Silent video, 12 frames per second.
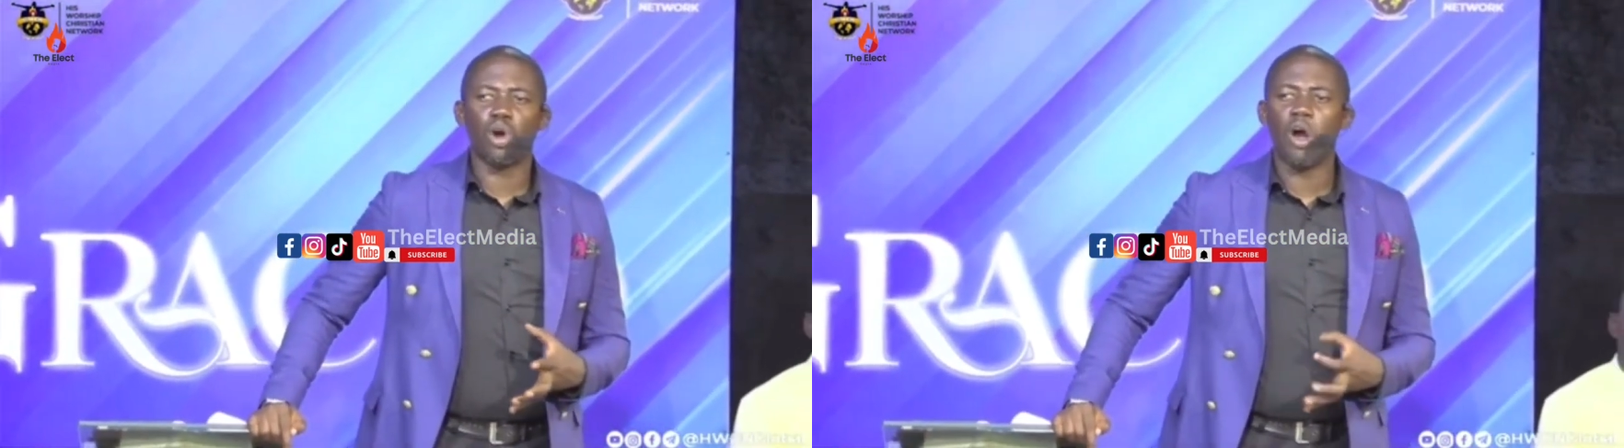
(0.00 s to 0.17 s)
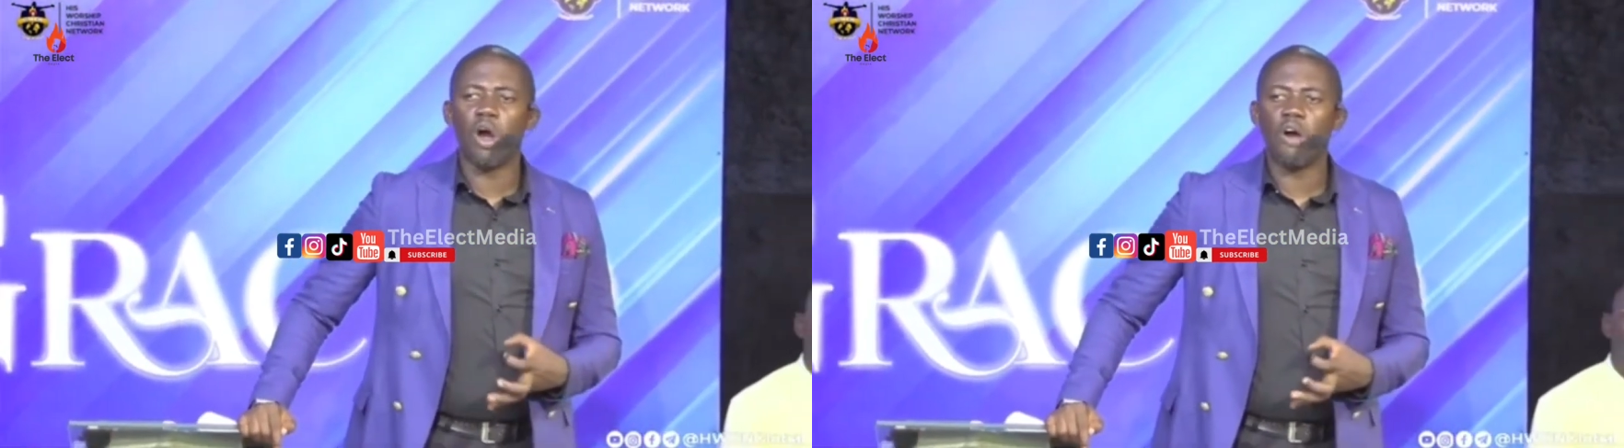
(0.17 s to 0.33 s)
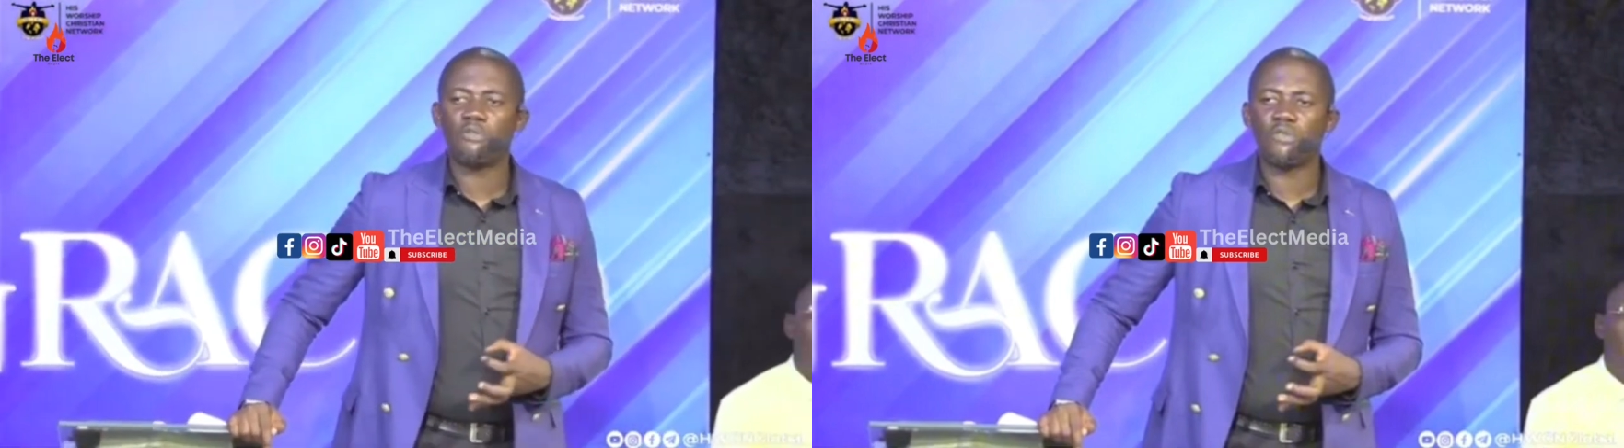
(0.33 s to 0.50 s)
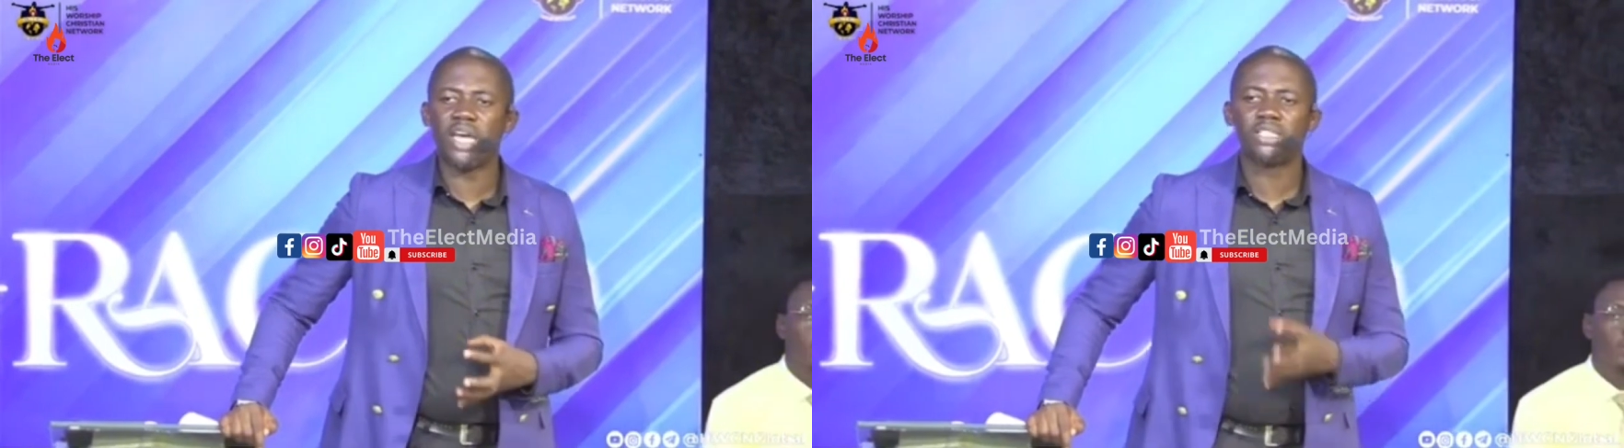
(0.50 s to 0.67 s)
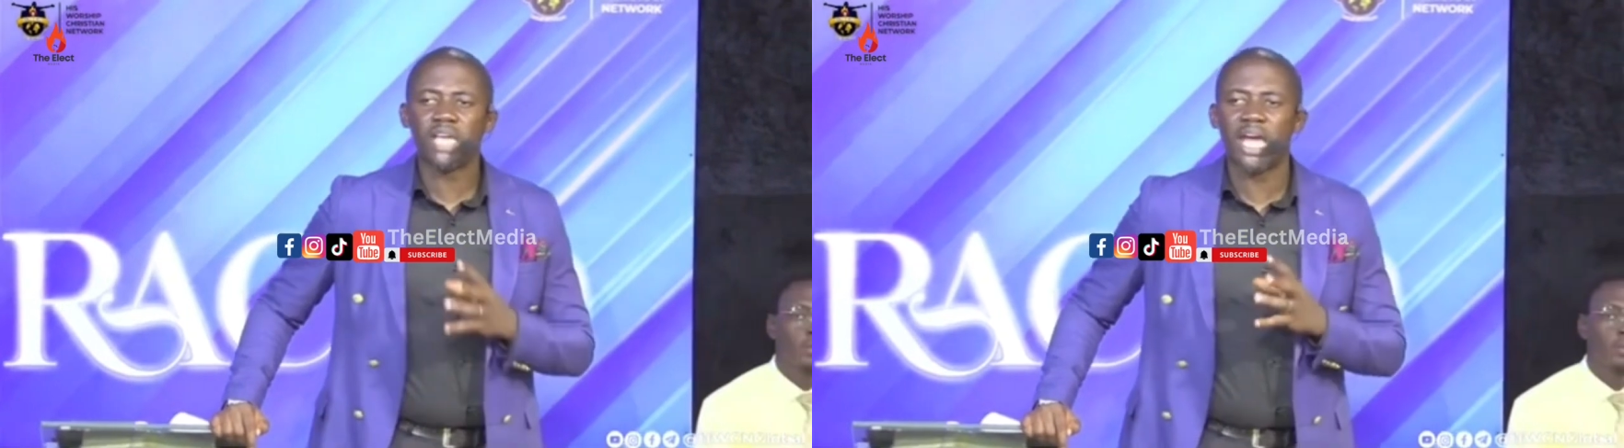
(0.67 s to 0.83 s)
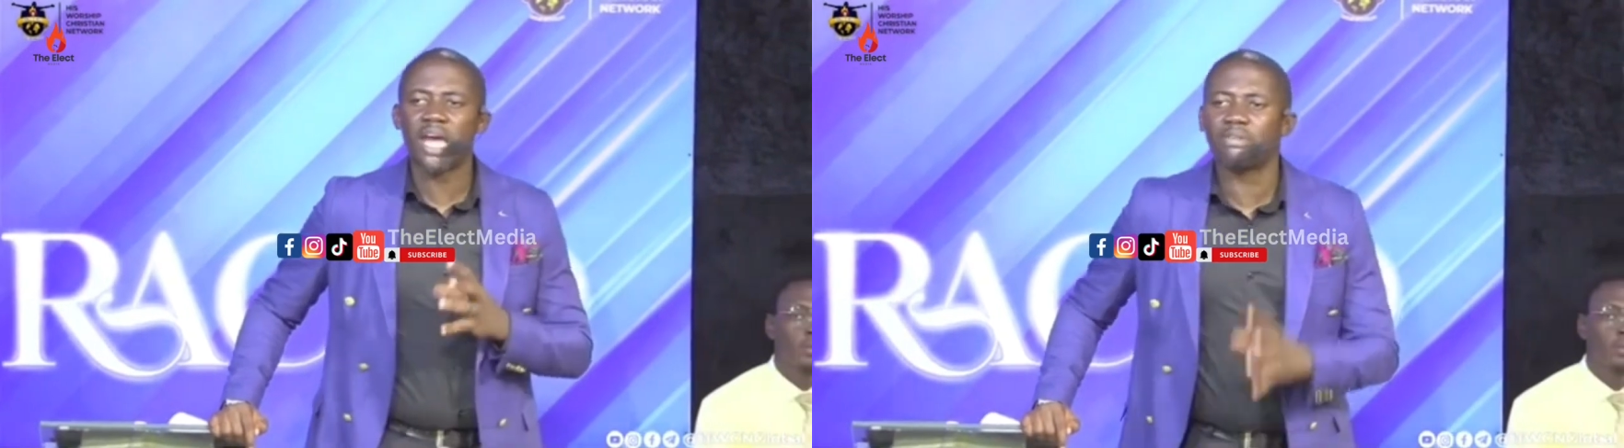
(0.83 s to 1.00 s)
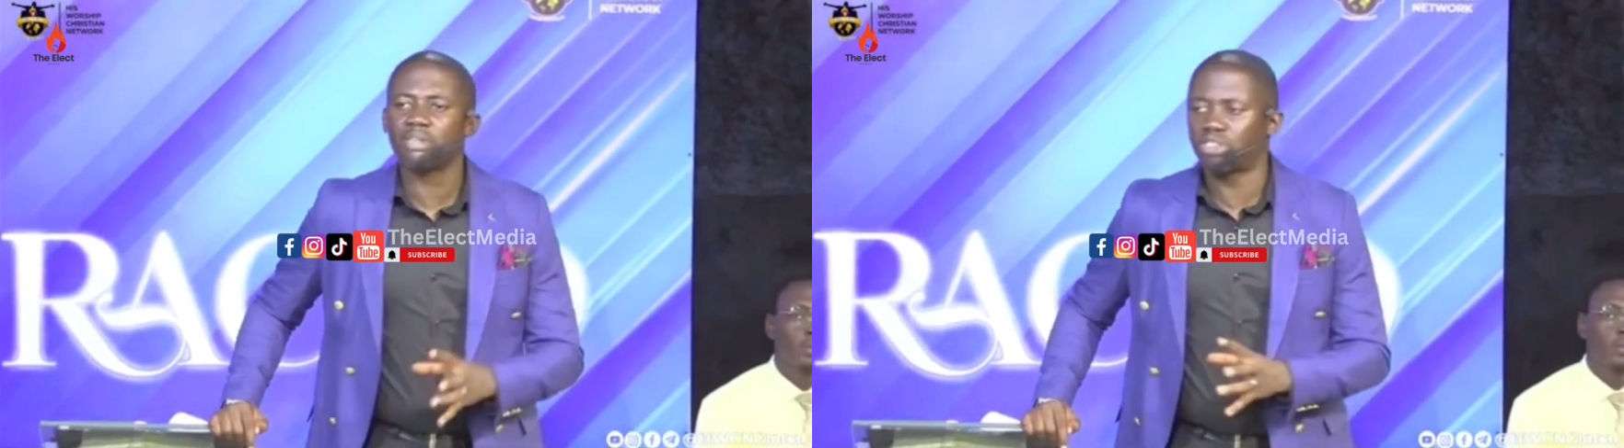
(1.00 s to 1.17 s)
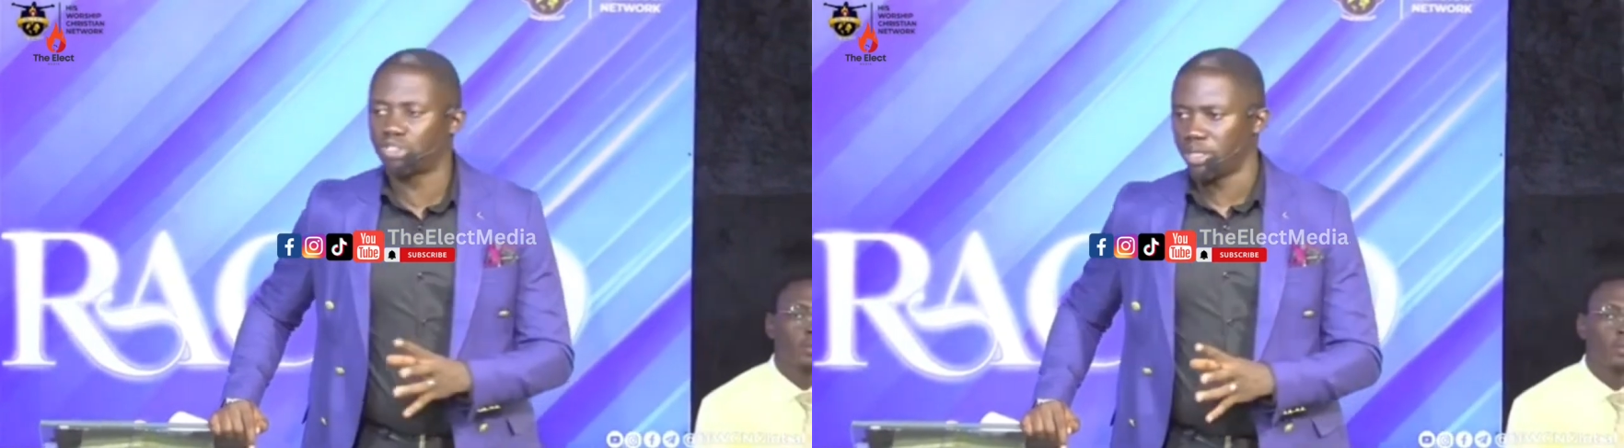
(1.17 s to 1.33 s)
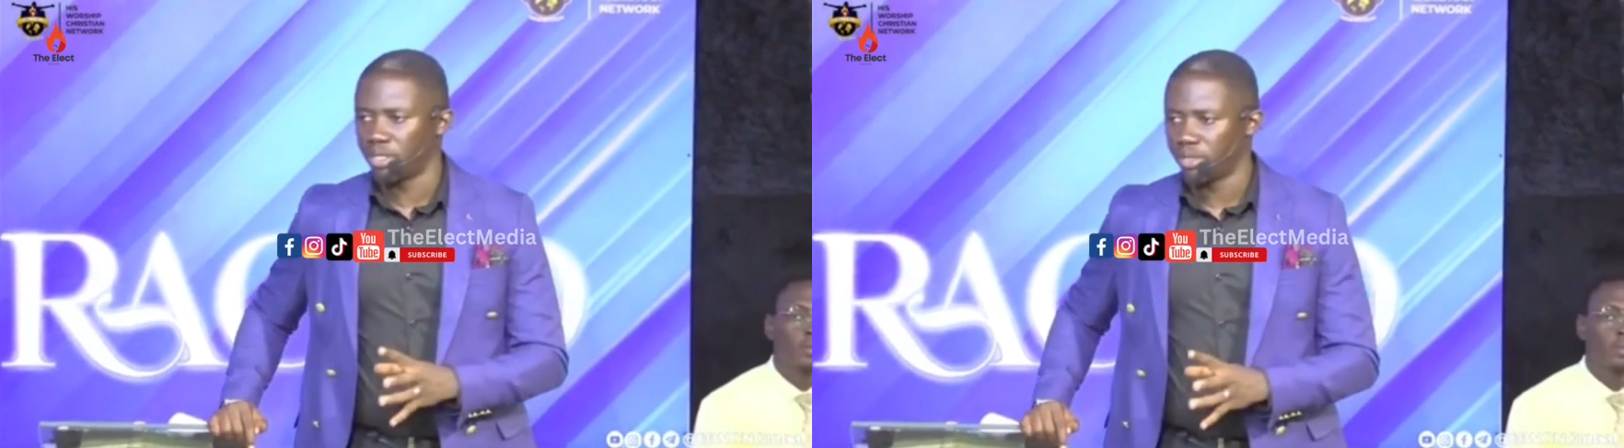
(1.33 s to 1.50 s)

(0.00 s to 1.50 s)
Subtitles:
of a territory